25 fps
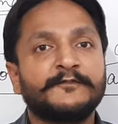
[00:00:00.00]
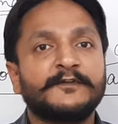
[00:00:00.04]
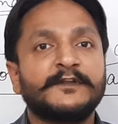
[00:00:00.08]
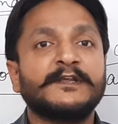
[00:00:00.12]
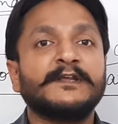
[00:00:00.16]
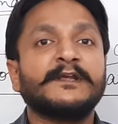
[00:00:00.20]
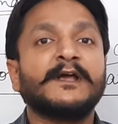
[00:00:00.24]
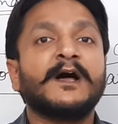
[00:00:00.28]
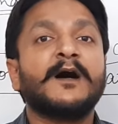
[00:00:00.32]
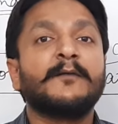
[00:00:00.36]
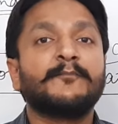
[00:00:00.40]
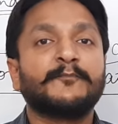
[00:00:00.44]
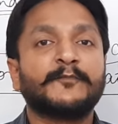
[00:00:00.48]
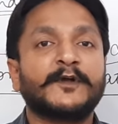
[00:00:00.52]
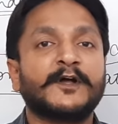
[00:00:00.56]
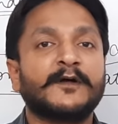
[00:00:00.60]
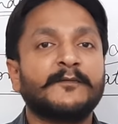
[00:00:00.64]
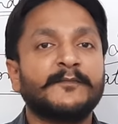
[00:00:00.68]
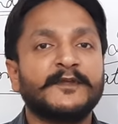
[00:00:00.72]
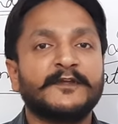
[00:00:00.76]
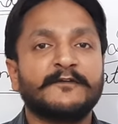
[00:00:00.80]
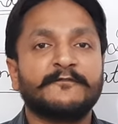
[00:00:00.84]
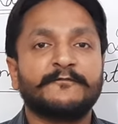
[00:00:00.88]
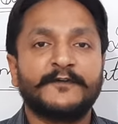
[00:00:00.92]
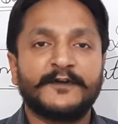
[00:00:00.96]
the
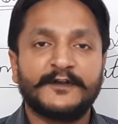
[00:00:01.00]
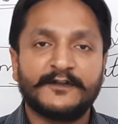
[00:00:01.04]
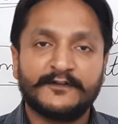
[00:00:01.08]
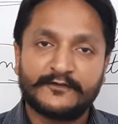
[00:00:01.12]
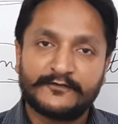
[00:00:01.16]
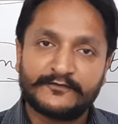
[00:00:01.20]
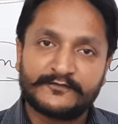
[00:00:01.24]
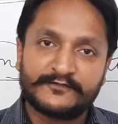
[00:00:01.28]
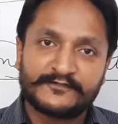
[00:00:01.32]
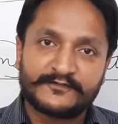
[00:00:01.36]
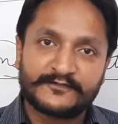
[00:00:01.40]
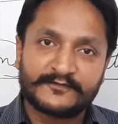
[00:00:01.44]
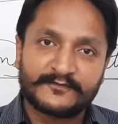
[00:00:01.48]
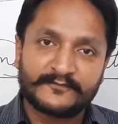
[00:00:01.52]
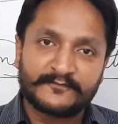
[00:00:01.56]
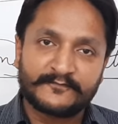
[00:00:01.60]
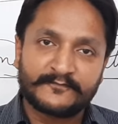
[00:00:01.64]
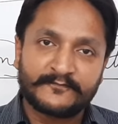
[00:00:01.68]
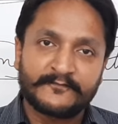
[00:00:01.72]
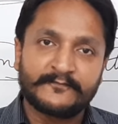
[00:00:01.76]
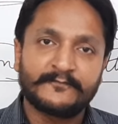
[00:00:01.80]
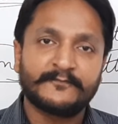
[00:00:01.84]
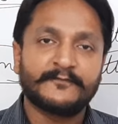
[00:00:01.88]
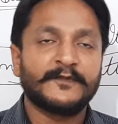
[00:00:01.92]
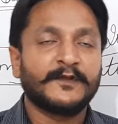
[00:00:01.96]
upcoming videos.
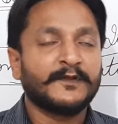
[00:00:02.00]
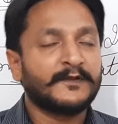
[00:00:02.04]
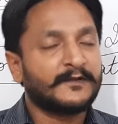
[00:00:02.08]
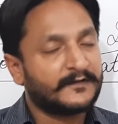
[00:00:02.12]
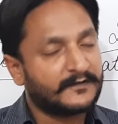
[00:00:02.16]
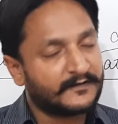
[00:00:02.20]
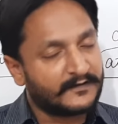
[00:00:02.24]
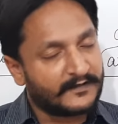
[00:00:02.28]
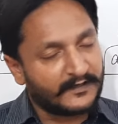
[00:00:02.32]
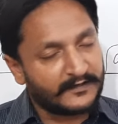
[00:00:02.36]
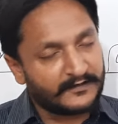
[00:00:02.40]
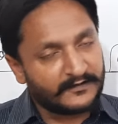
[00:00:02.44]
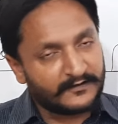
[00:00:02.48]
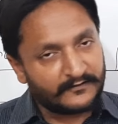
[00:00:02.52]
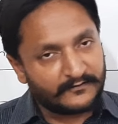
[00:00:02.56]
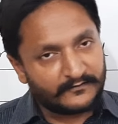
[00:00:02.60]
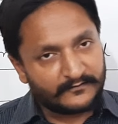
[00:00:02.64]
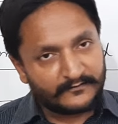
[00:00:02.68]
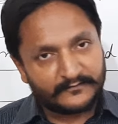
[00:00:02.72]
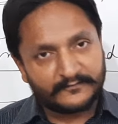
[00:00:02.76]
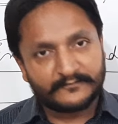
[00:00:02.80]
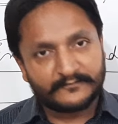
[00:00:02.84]
Thank you.